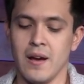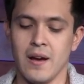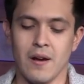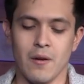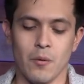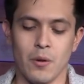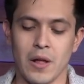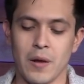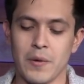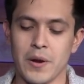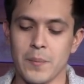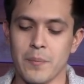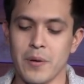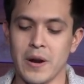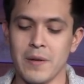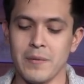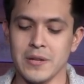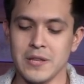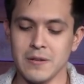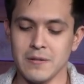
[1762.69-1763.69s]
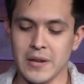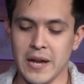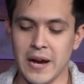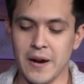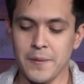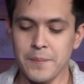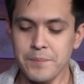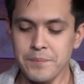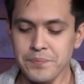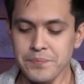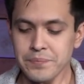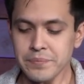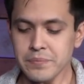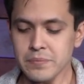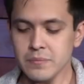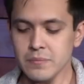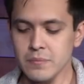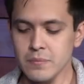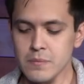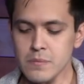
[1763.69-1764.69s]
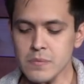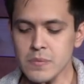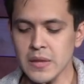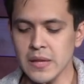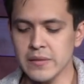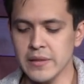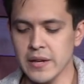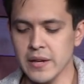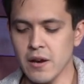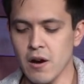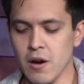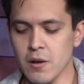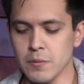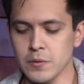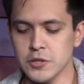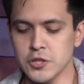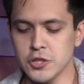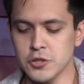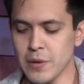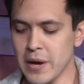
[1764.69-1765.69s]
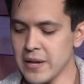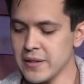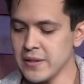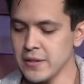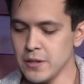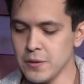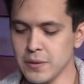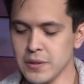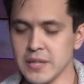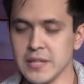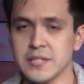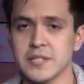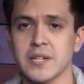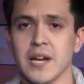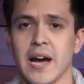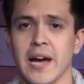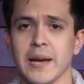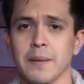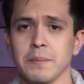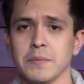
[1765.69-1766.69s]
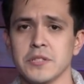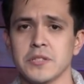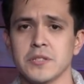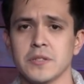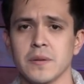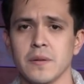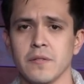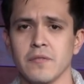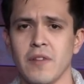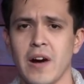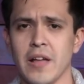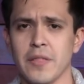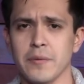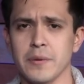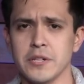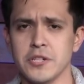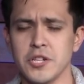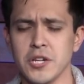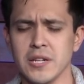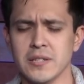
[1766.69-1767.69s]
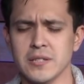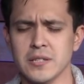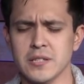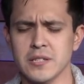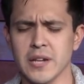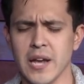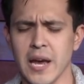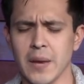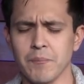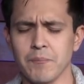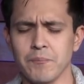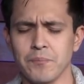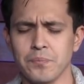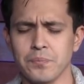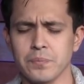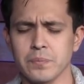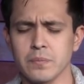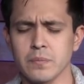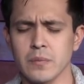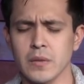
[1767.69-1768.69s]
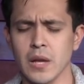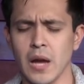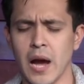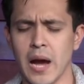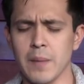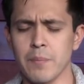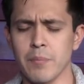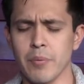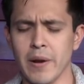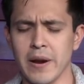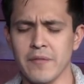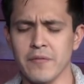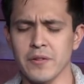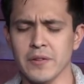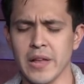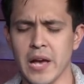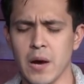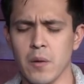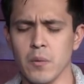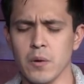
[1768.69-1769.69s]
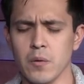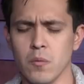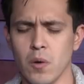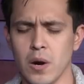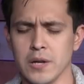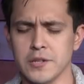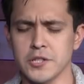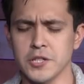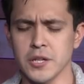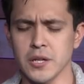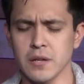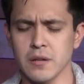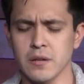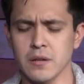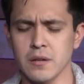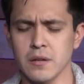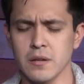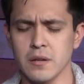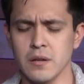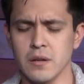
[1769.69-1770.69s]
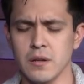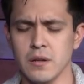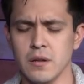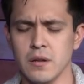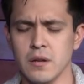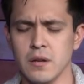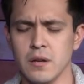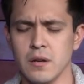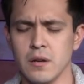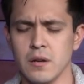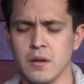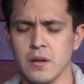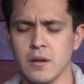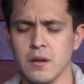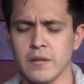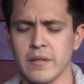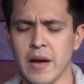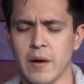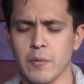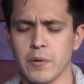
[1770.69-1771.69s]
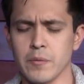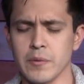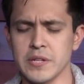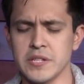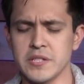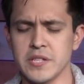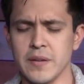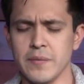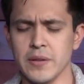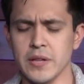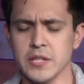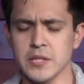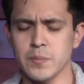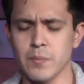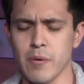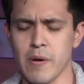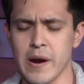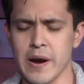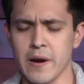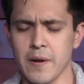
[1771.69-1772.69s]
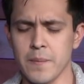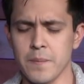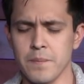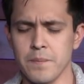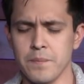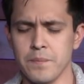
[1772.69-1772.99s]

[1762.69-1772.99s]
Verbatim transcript: Well, I want to pray with you now that God would strengthen you in these times. Father, in Jesus' name, I pray for that one watching, that one receiving this prayer.